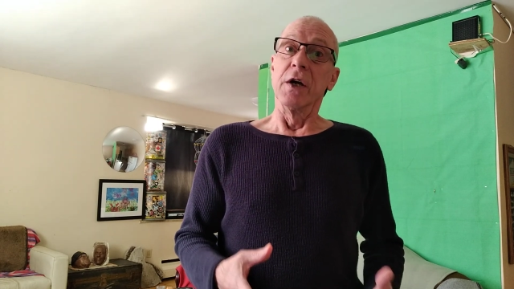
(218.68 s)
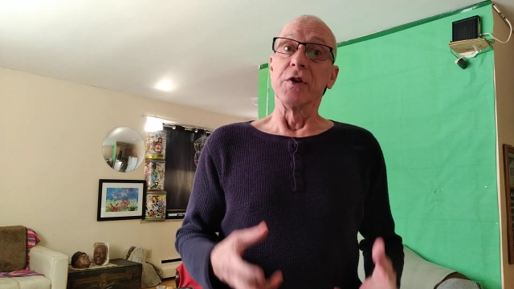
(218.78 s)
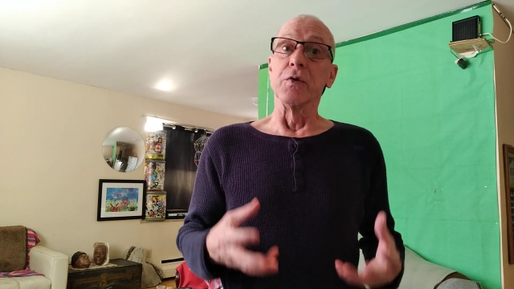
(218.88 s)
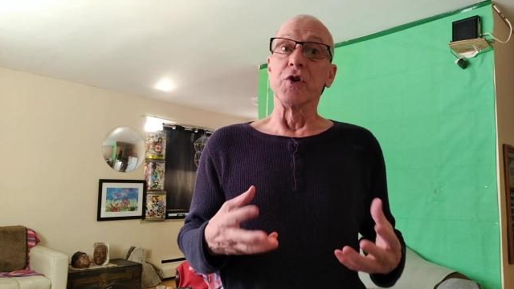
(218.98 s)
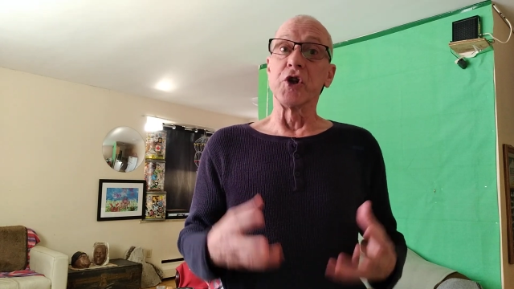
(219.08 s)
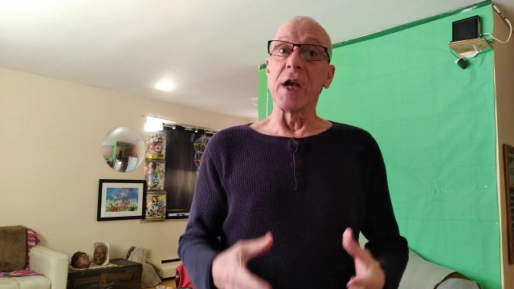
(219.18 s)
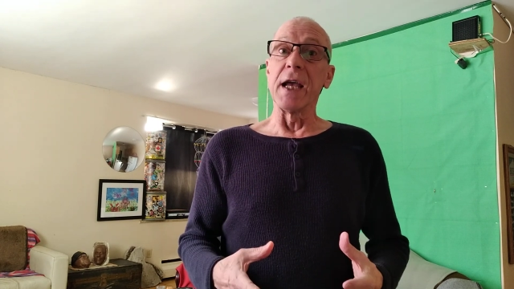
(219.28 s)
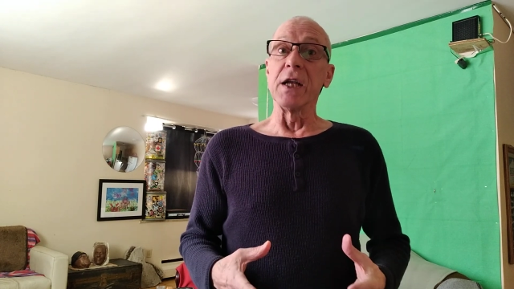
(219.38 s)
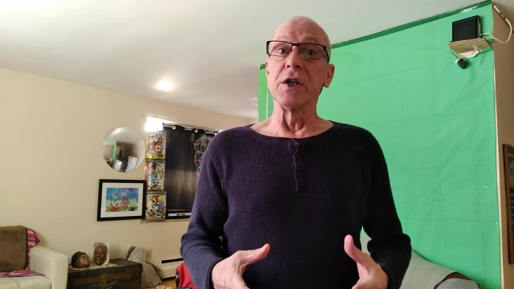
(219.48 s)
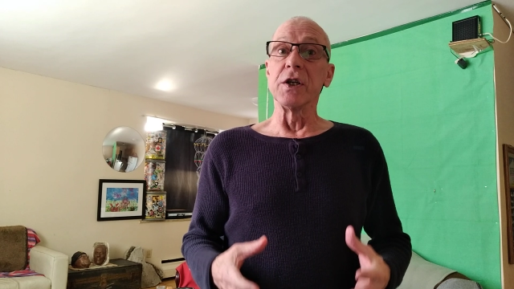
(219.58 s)
to
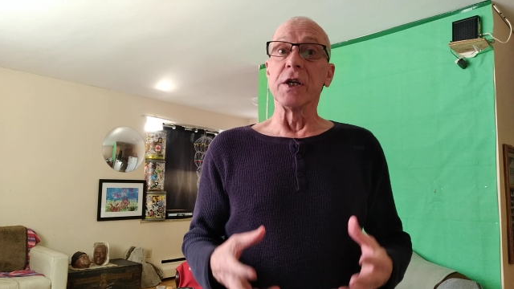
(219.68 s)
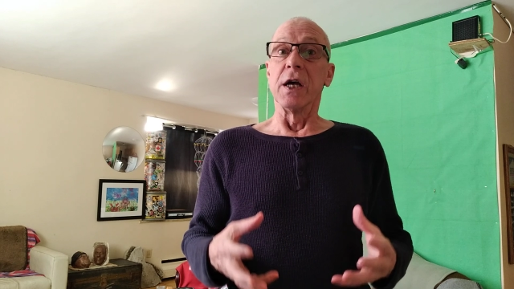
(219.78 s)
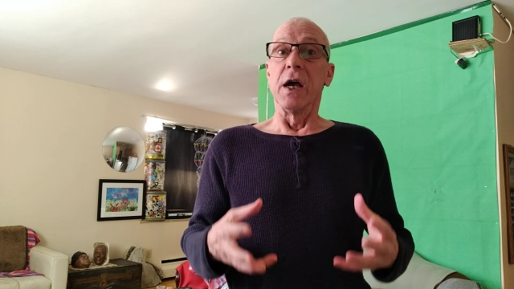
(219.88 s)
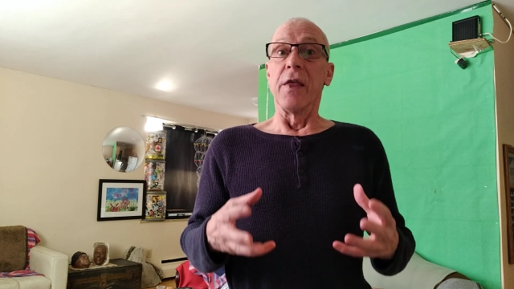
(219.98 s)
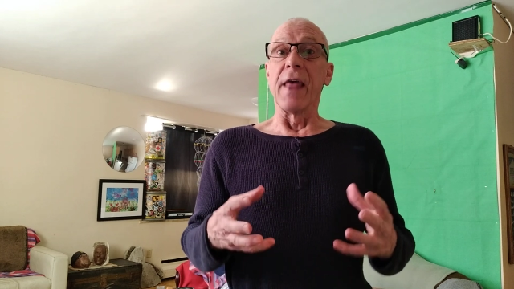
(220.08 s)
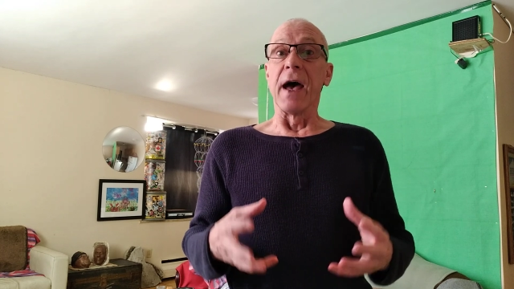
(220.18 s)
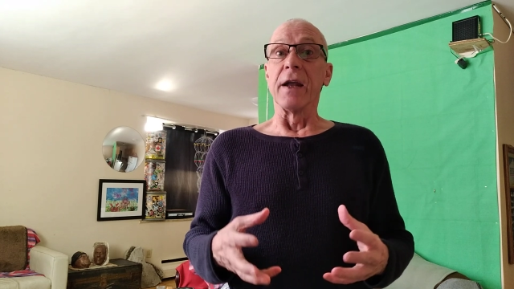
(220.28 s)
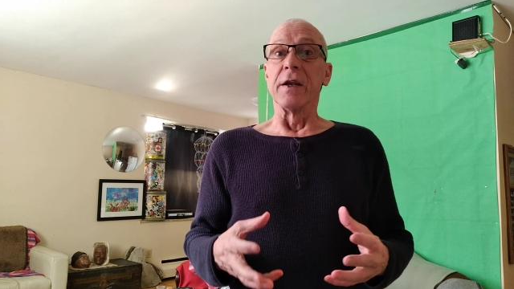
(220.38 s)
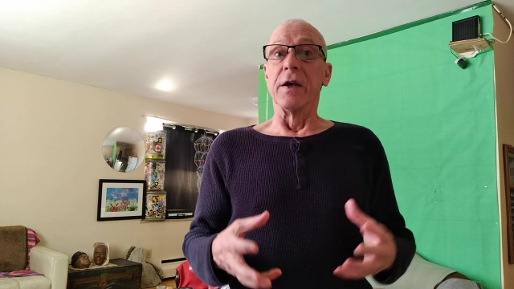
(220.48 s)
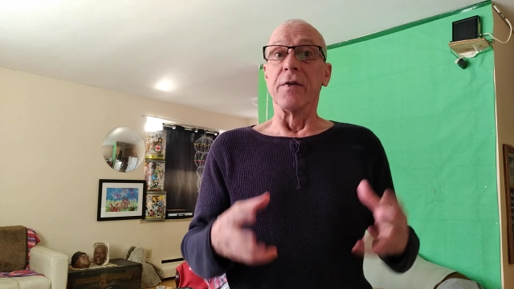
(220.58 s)
change
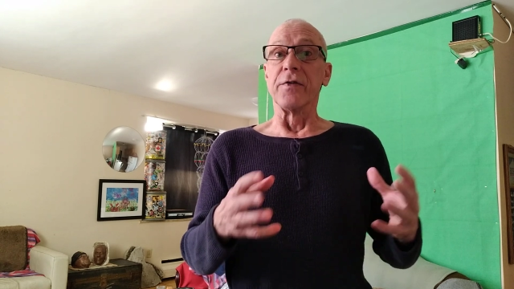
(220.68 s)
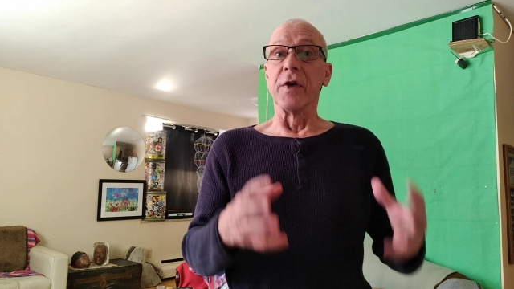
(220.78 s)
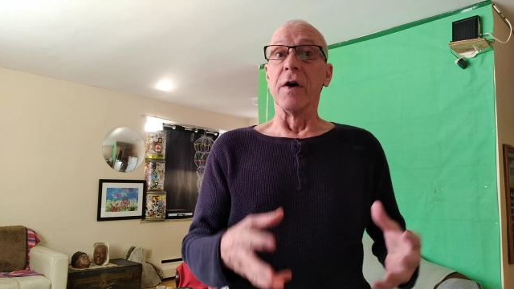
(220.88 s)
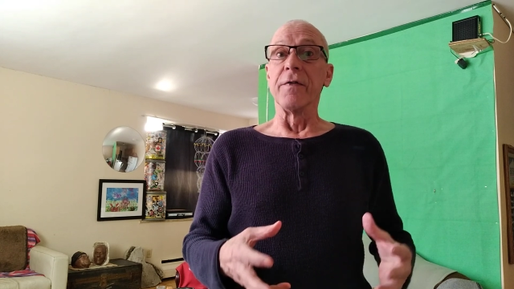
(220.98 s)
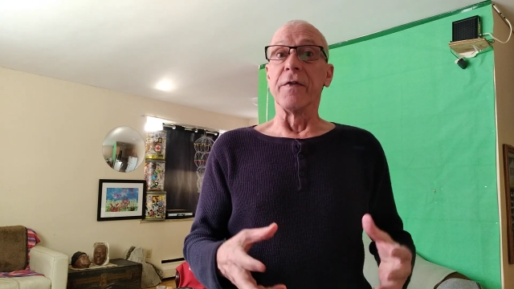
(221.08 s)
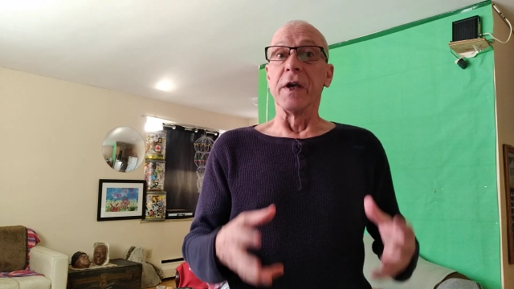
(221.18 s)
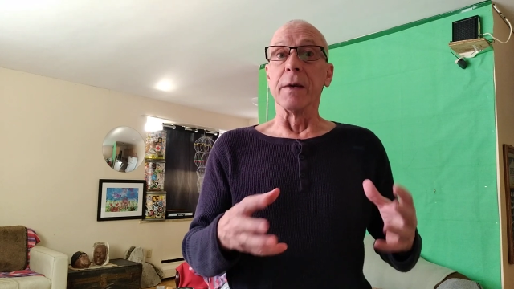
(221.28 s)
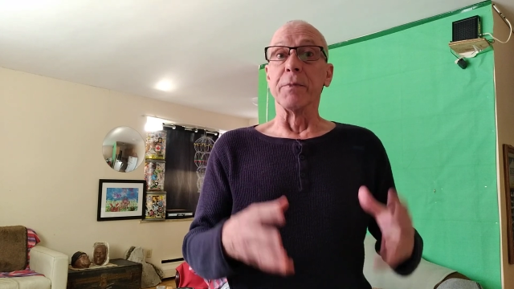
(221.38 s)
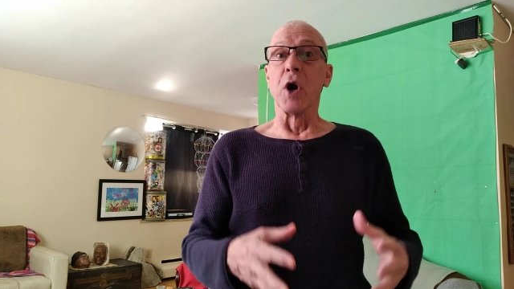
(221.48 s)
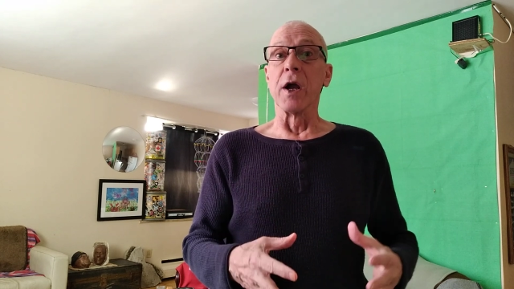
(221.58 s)
that
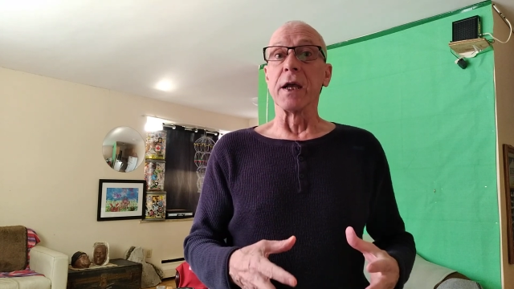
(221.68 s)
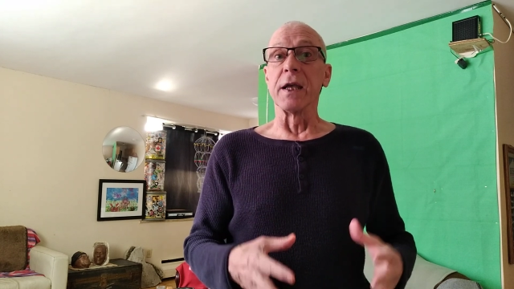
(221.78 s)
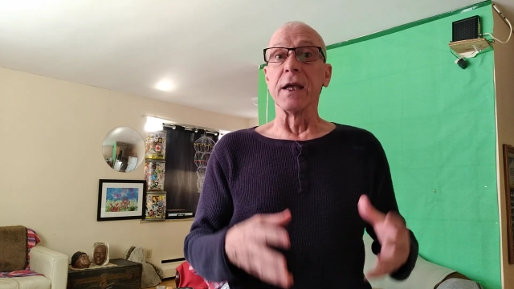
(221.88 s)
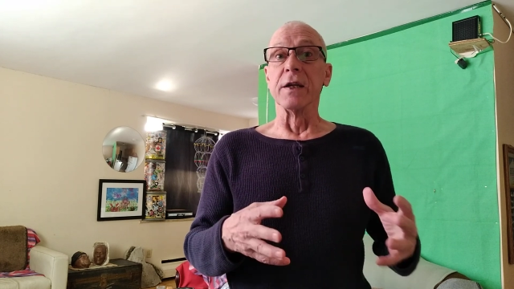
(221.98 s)
self-hypnotic